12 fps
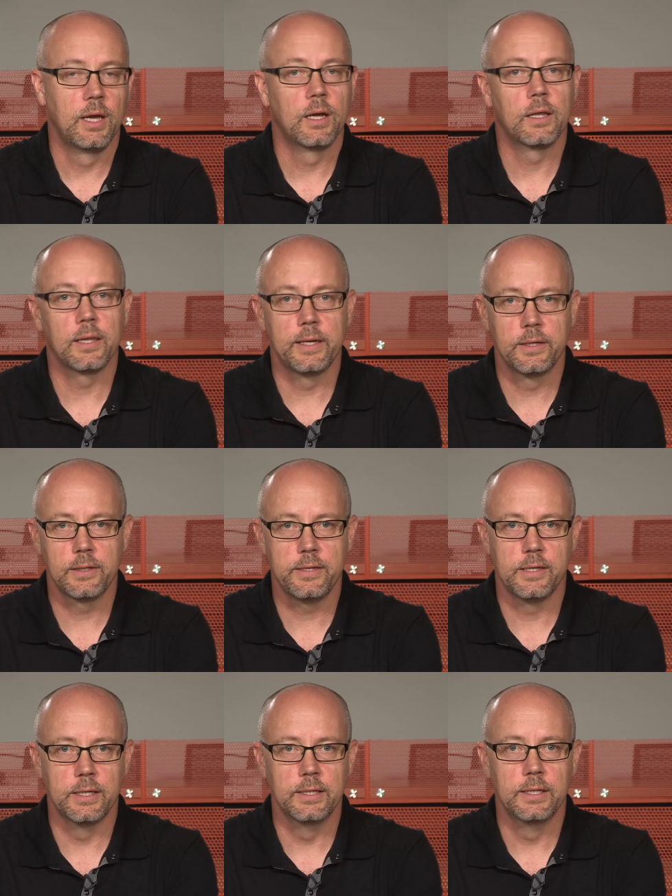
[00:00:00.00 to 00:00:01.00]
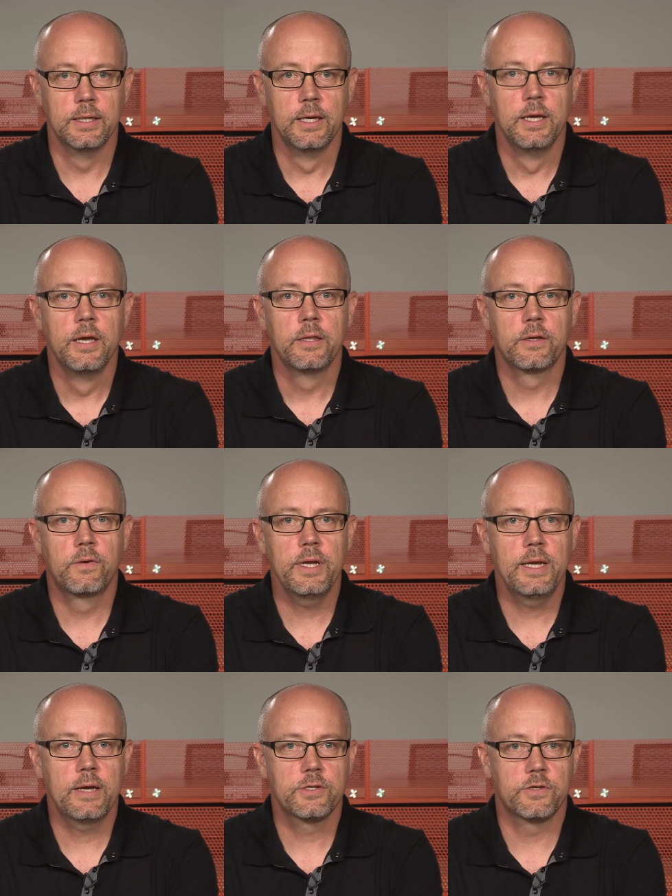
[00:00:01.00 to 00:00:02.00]
Clearly then, the
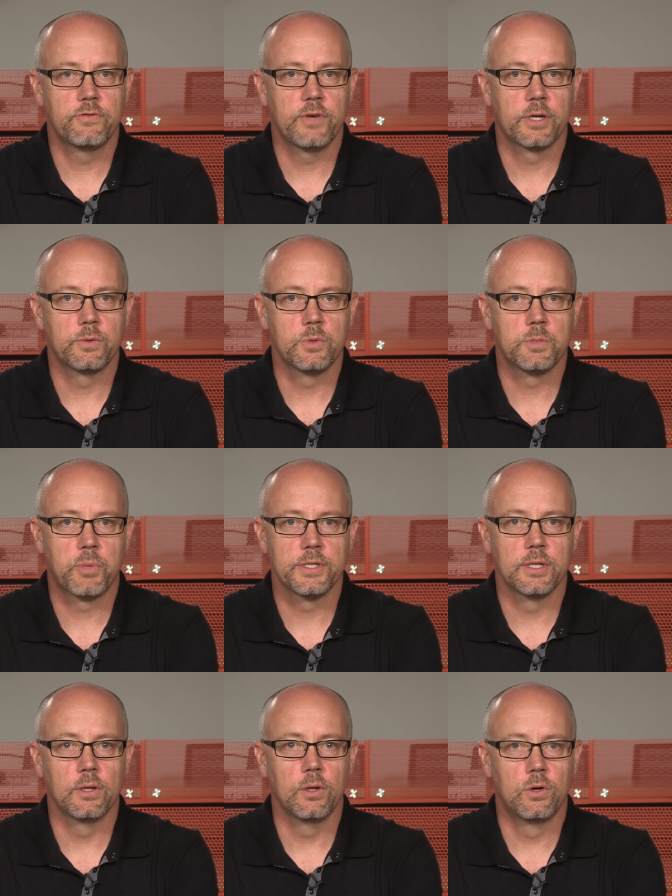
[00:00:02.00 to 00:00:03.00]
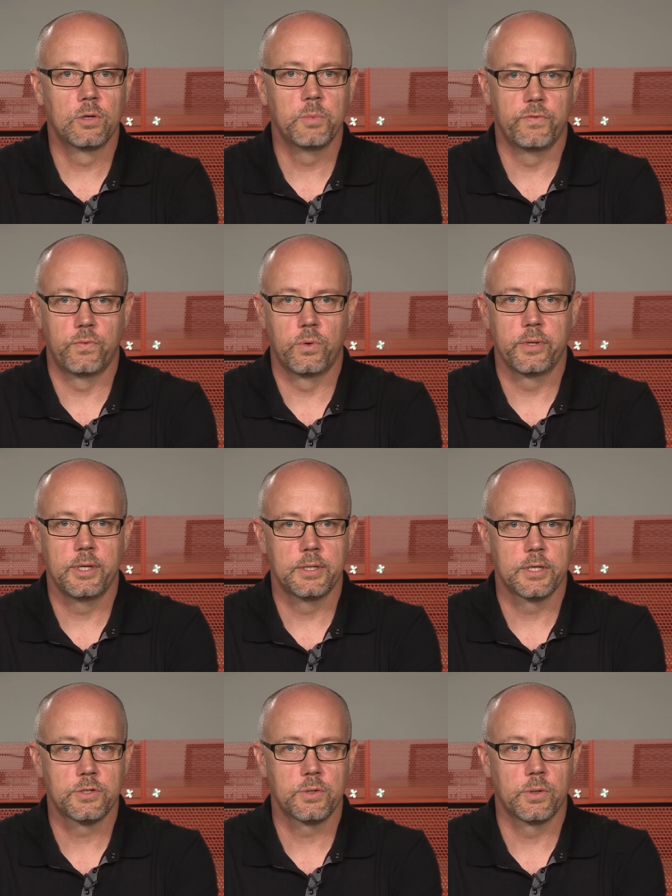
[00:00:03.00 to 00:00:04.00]
greenhouse effect was present long before the
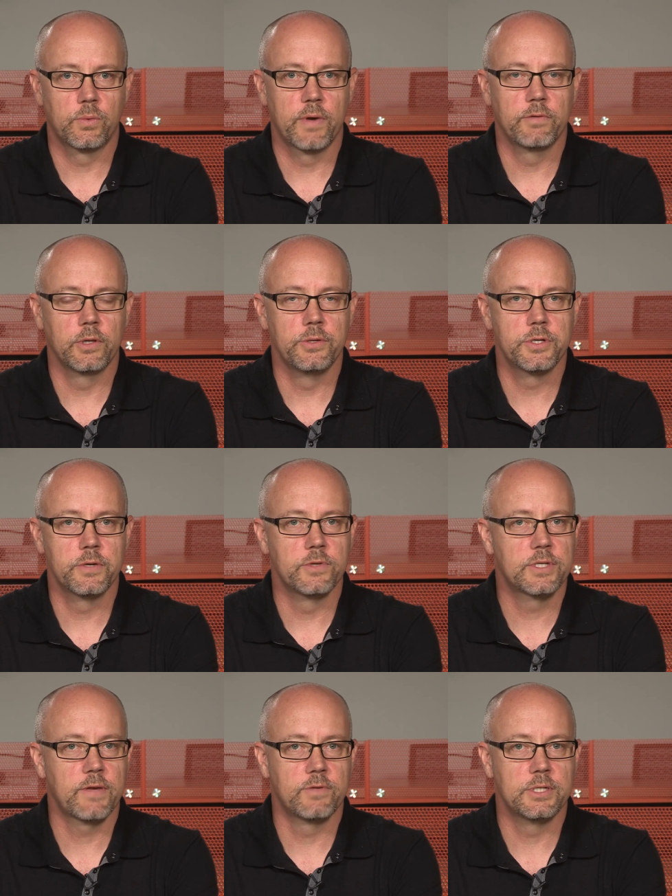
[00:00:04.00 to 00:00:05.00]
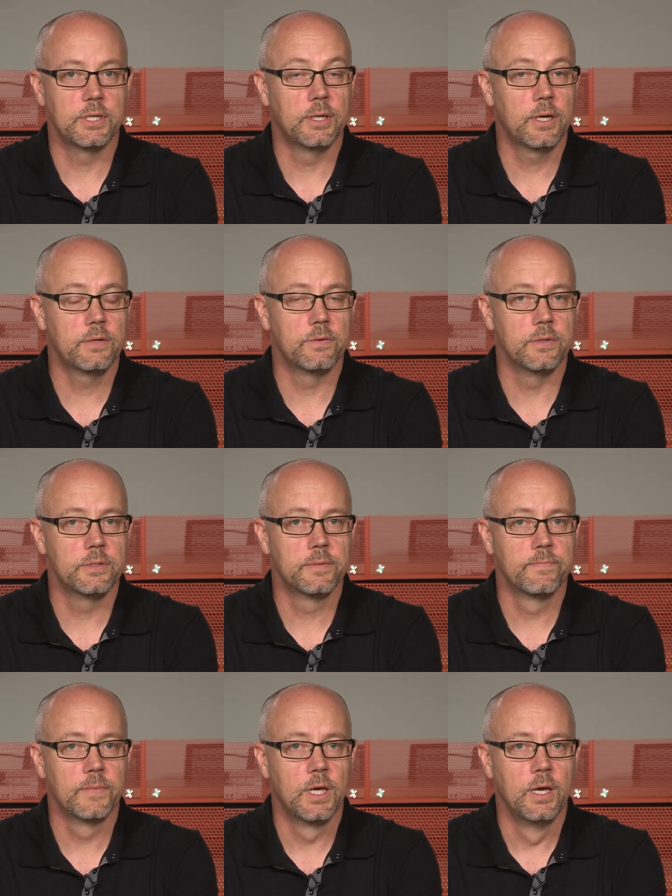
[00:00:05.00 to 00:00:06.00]
Industrial Revolution of the 1700s.
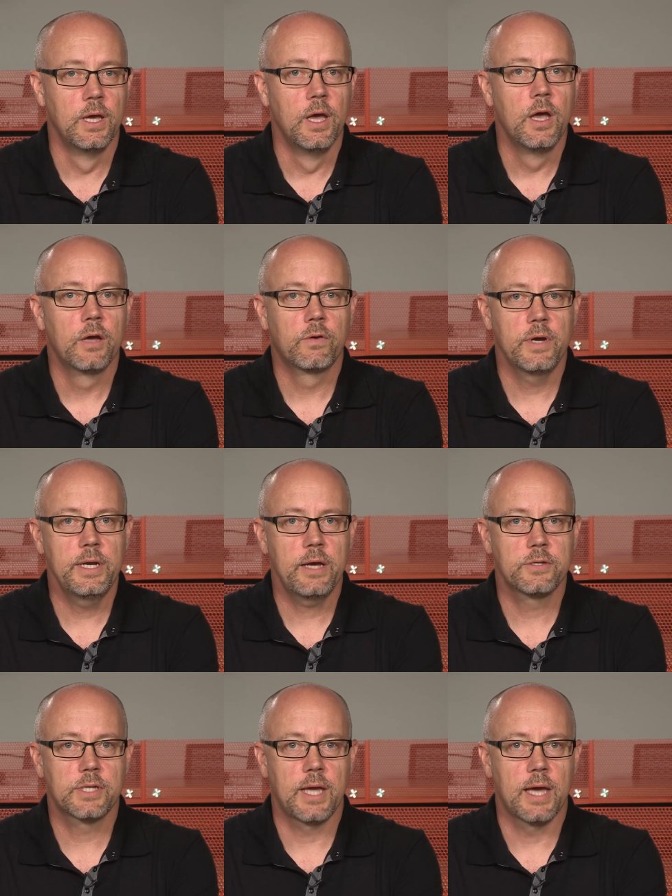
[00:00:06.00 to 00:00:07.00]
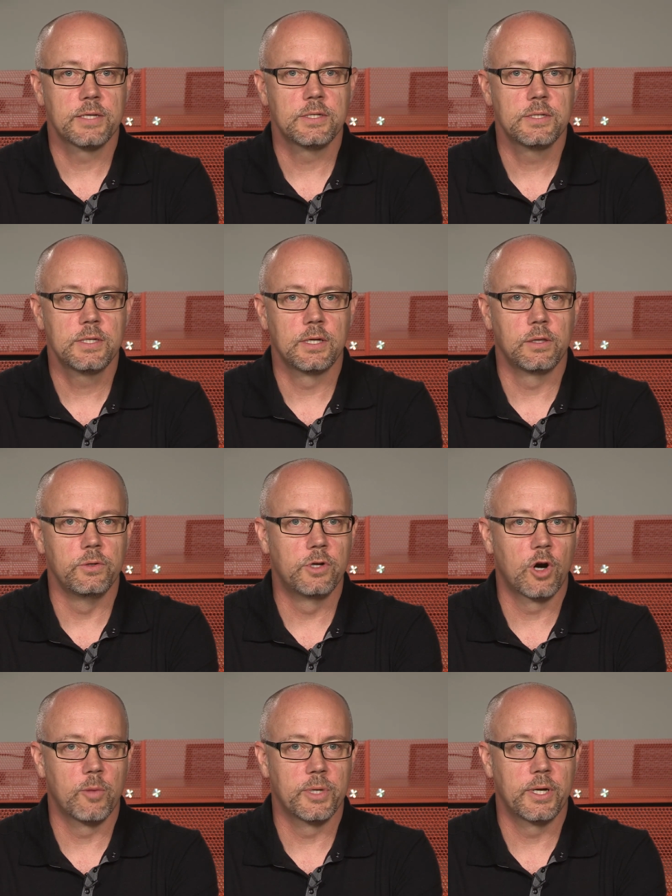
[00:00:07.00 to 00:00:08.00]
Greenhouse gases include
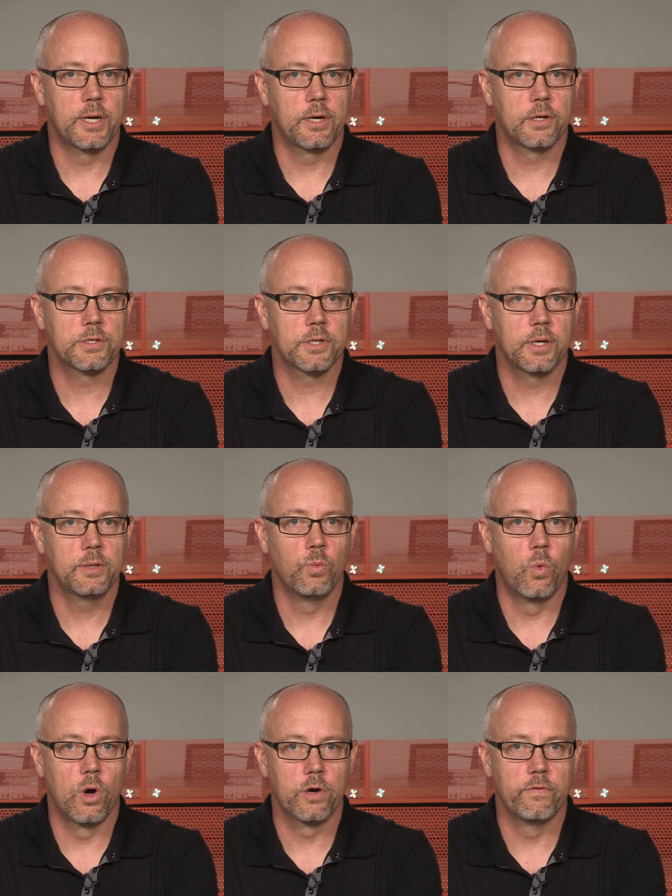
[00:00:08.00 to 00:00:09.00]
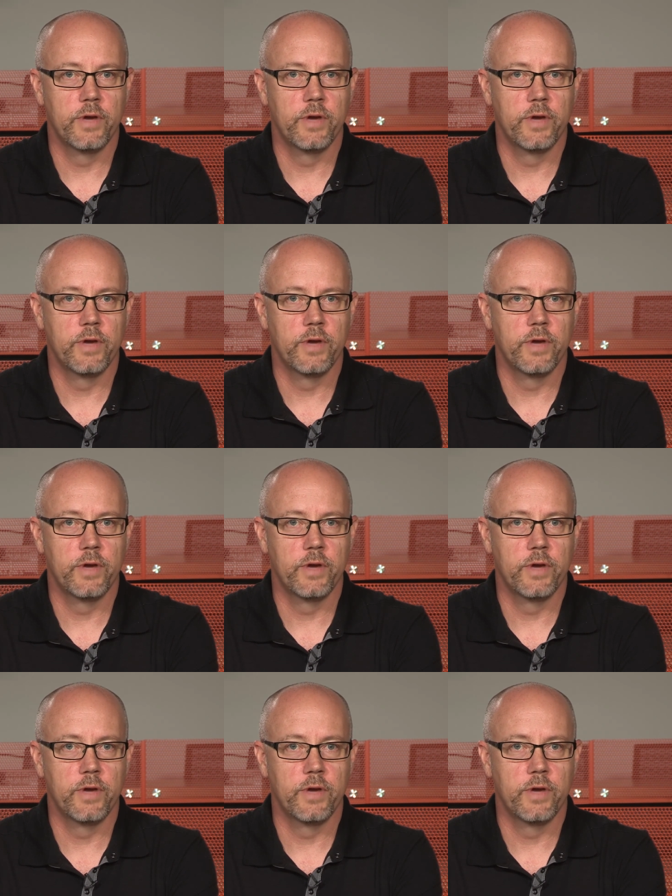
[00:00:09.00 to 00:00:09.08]
carbon dioxide and water